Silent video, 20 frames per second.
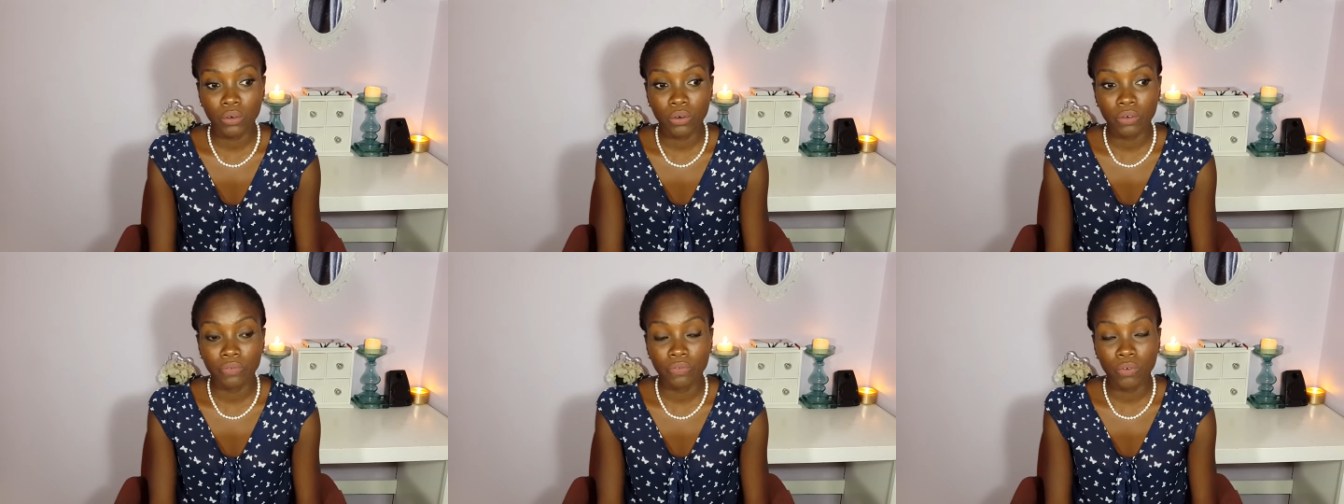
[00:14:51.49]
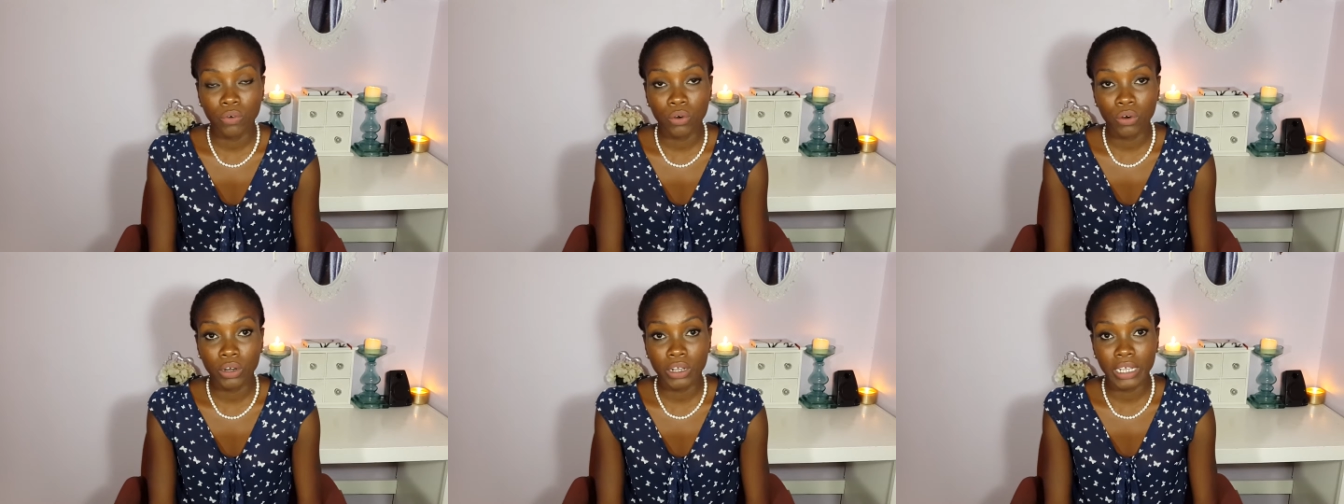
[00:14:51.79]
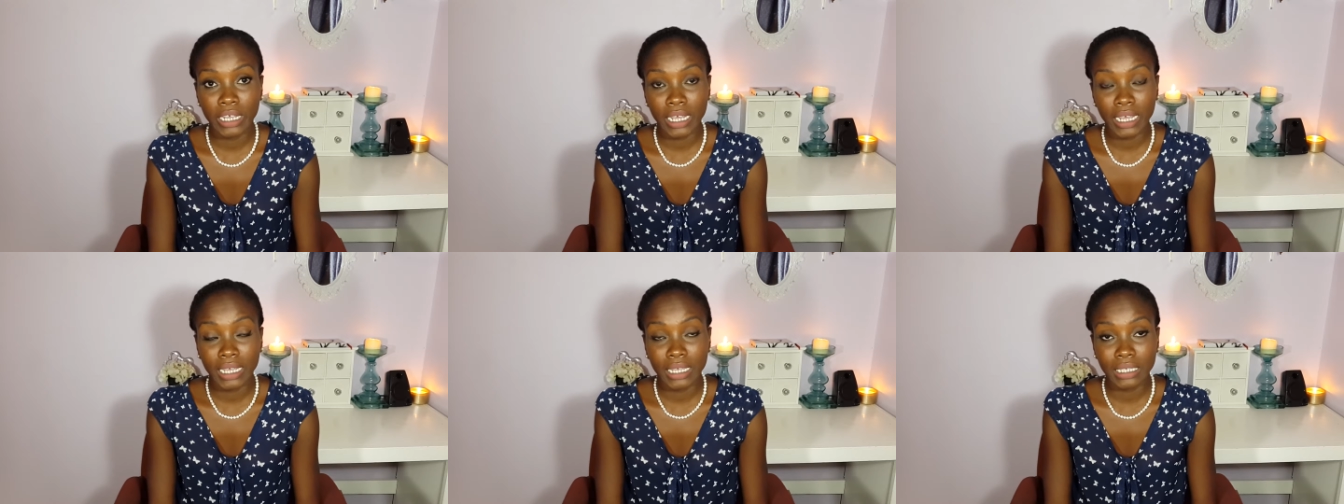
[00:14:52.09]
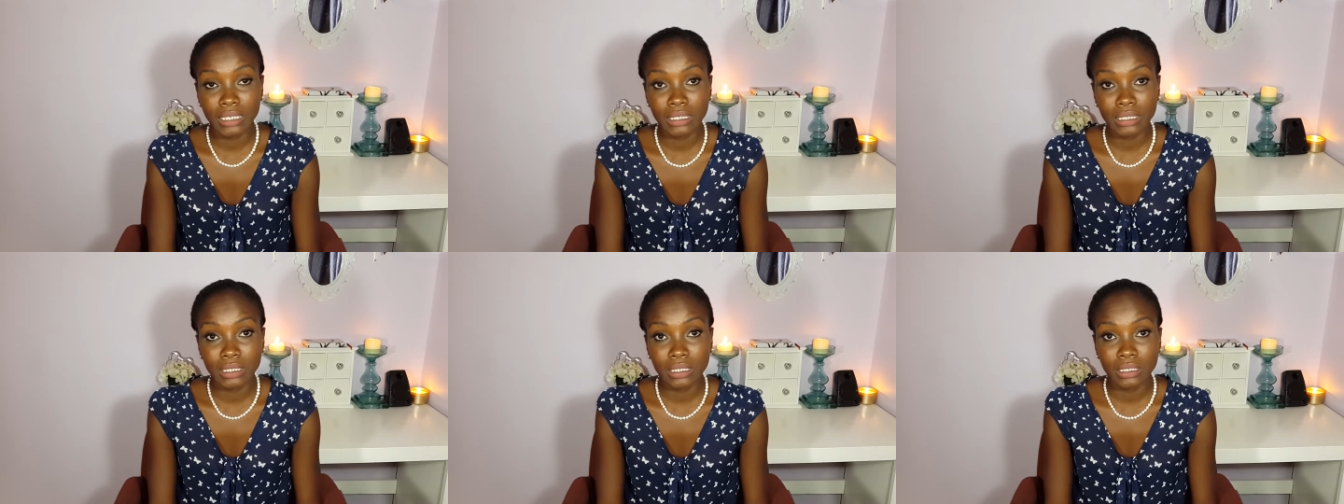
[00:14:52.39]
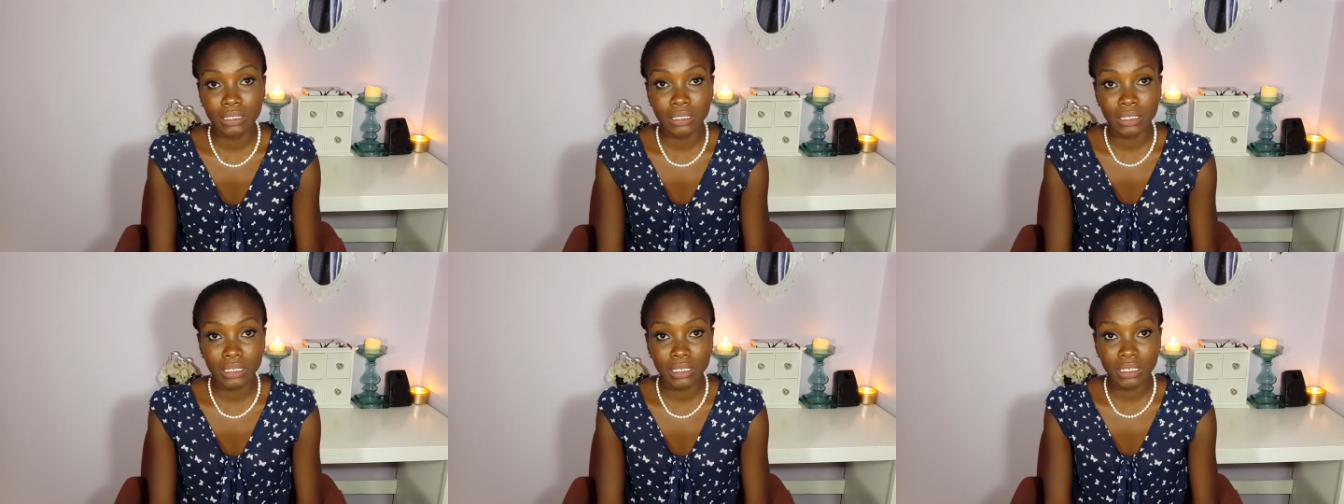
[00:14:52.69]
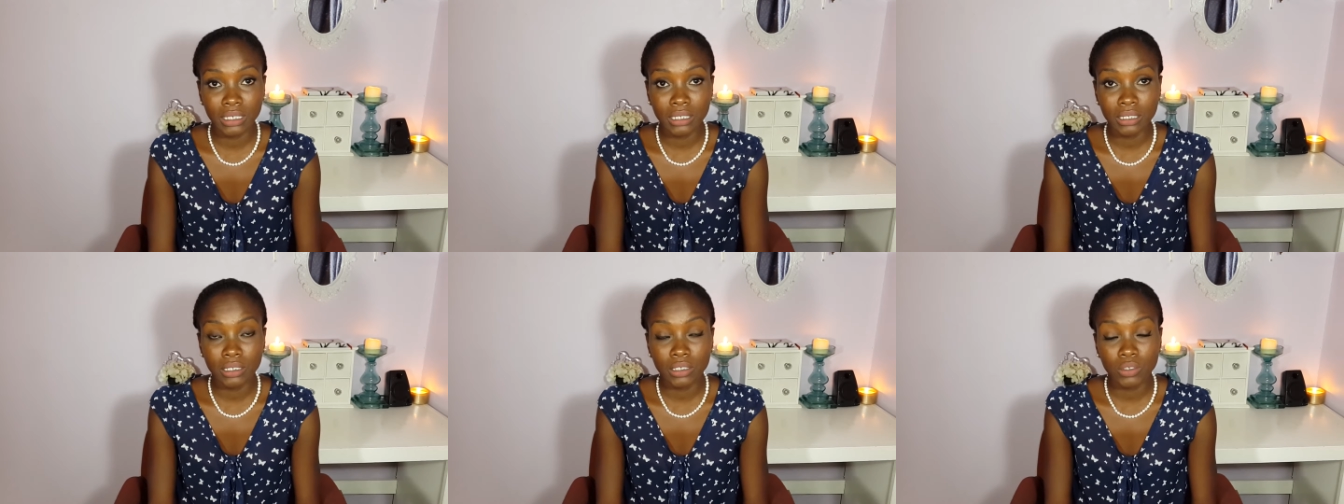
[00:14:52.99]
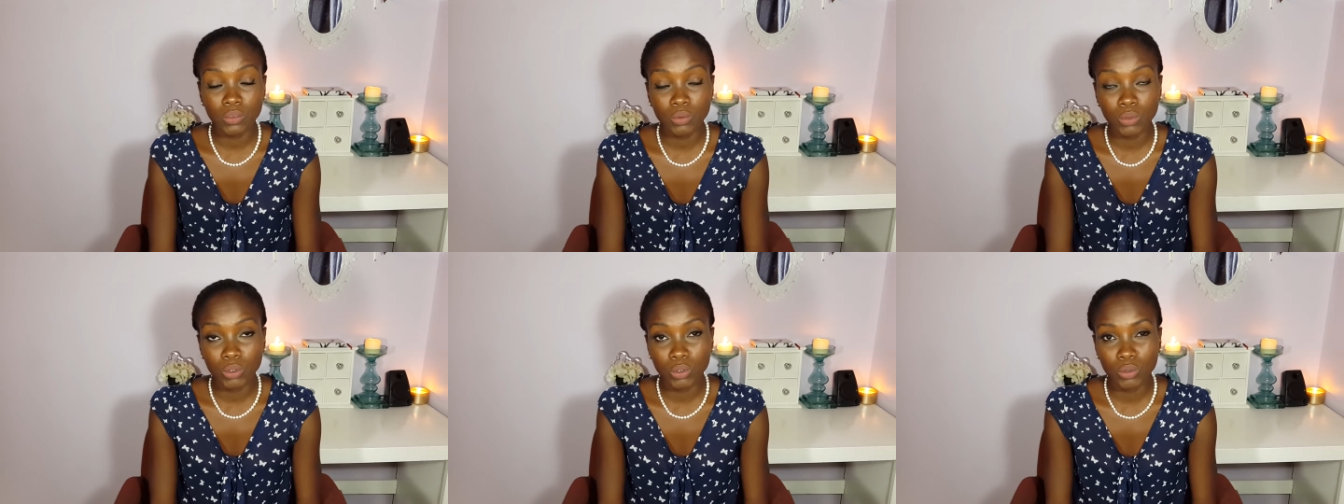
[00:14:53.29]
or 4 guys sitting in
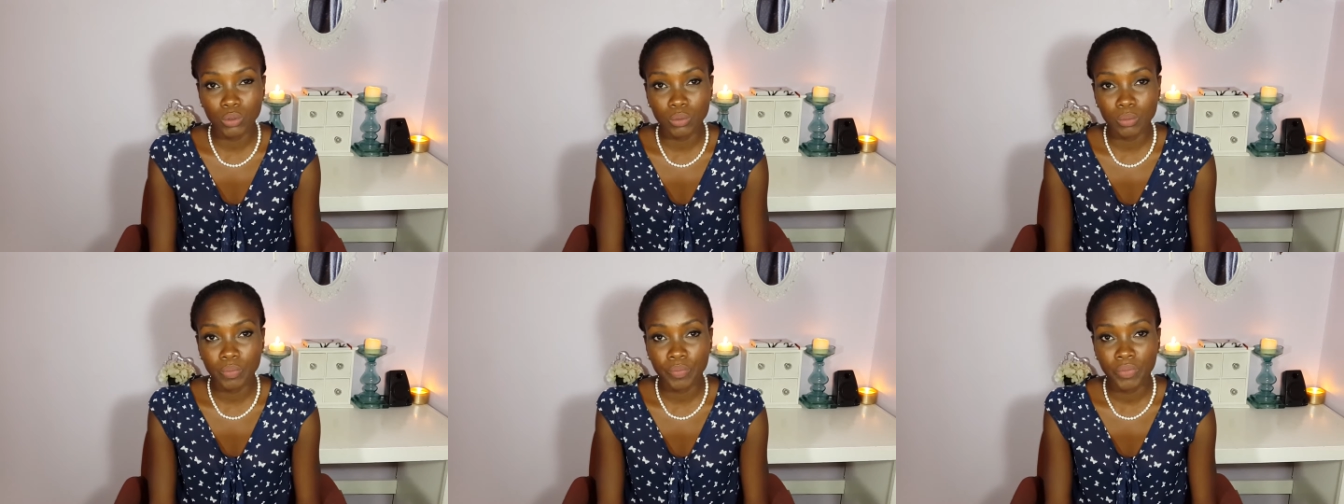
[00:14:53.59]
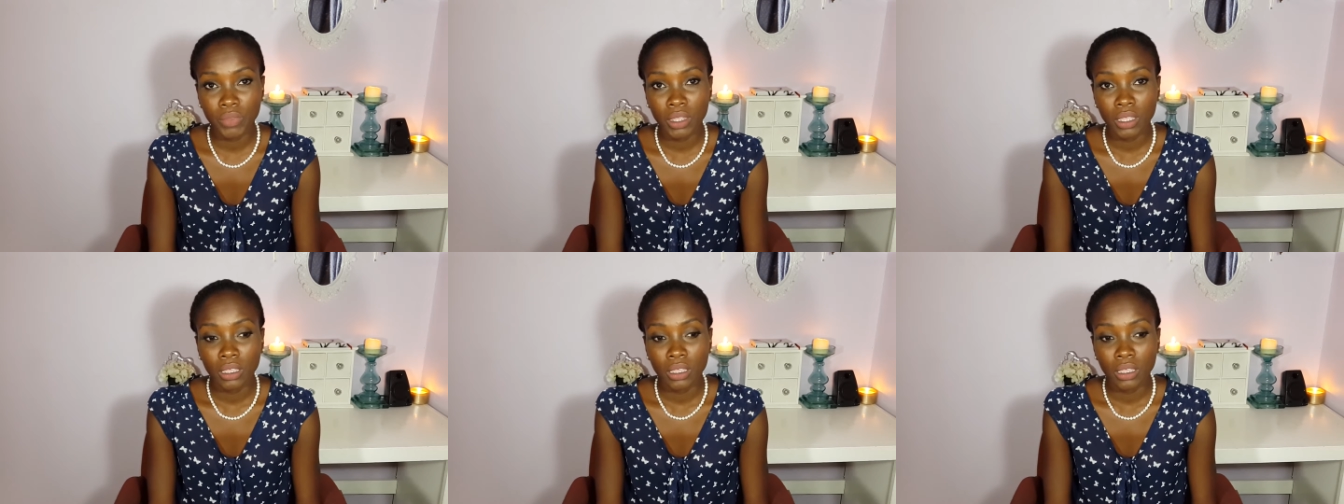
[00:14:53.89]
this room